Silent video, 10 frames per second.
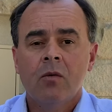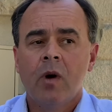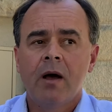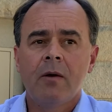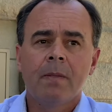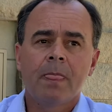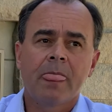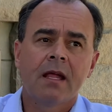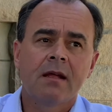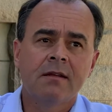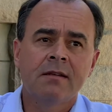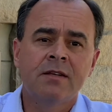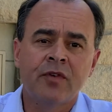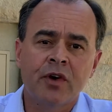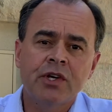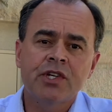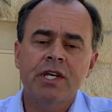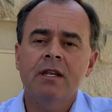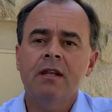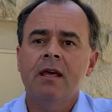Well,
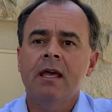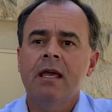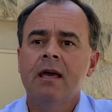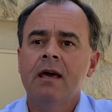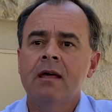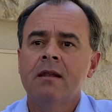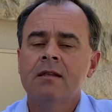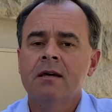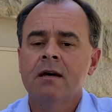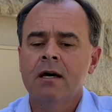diversion and